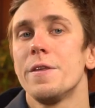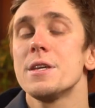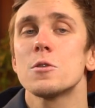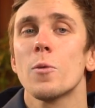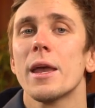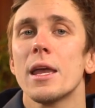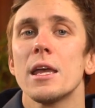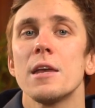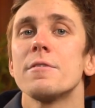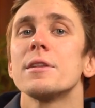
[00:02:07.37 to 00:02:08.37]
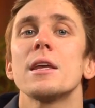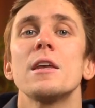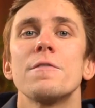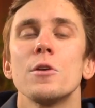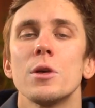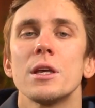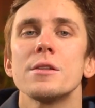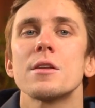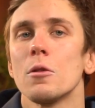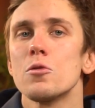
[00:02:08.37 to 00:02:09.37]
This way, even if you
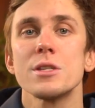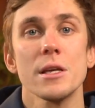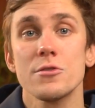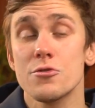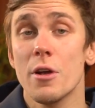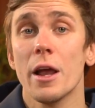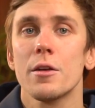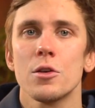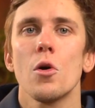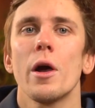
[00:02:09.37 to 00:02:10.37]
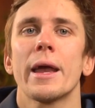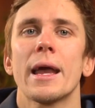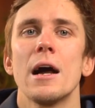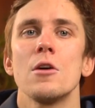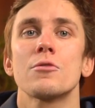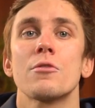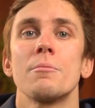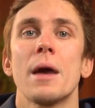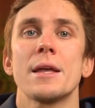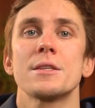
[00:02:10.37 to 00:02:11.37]
hit a losing streak, your account
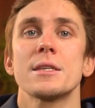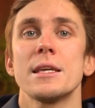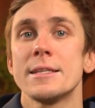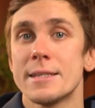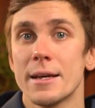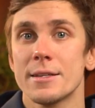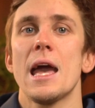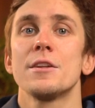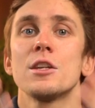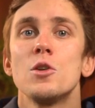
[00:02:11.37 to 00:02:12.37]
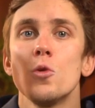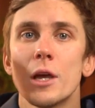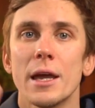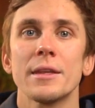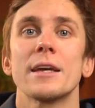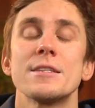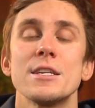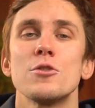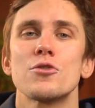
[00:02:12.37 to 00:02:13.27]
remains intact and you can continue